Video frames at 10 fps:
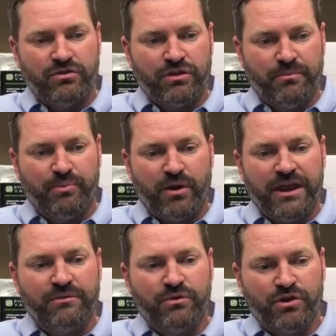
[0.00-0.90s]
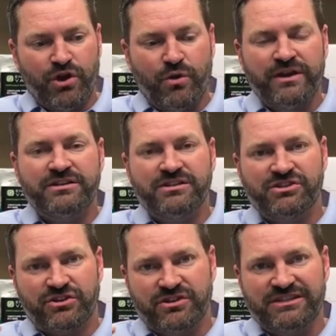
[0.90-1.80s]
will go into
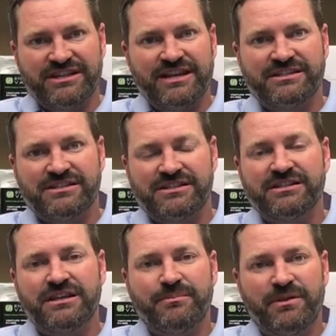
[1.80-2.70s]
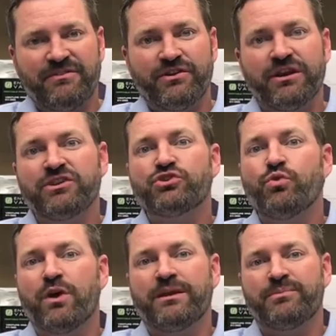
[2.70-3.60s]
certain stages of sleep, and if you're getting
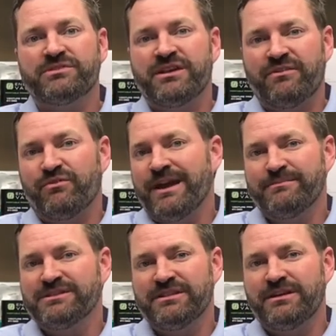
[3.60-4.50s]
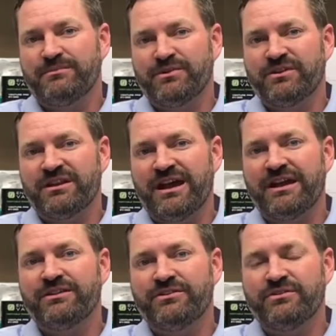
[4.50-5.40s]
20% REM sleep during the
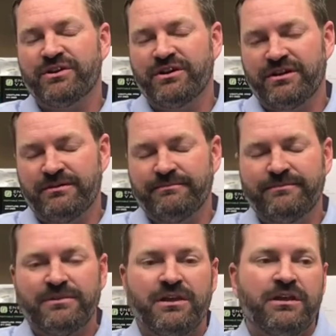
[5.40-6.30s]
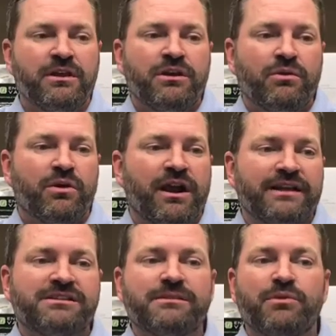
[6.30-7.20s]
night, you're doing good. What I
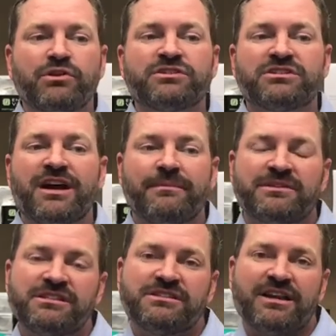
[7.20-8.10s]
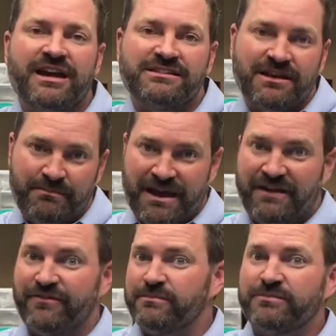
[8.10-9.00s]
see most of the time is these guys come
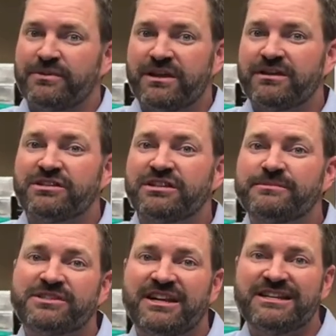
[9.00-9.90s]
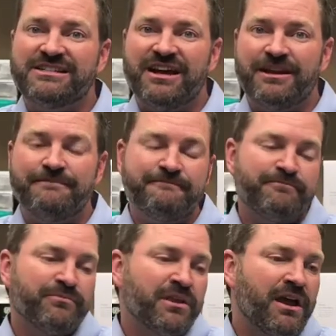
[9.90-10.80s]
back from getting their sleep studies done,
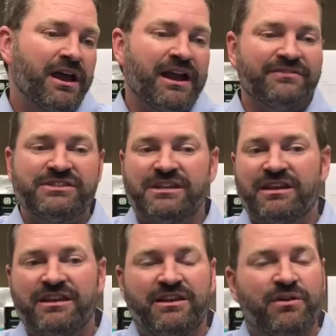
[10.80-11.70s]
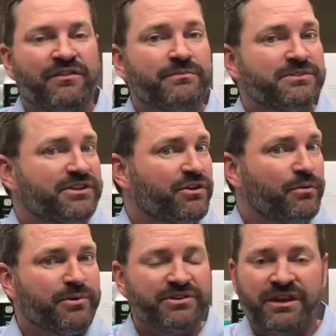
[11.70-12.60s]
and I've seen it anywhere from
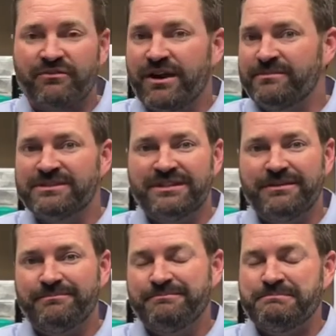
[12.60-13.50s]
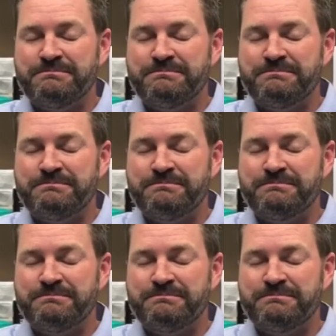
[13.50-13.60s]
0% REM sleep